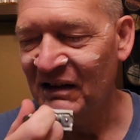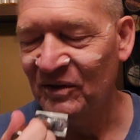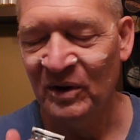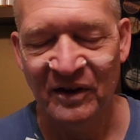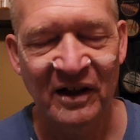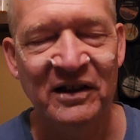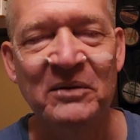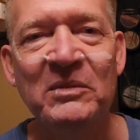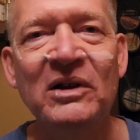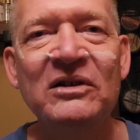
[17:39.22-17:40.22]
one thing the
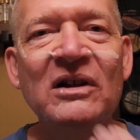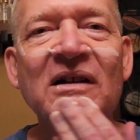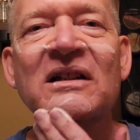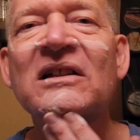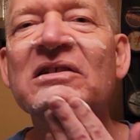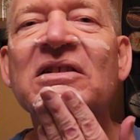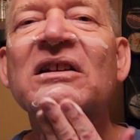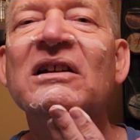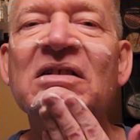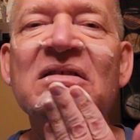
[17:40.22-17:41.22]
military does to
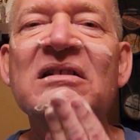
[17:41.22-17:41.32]
you.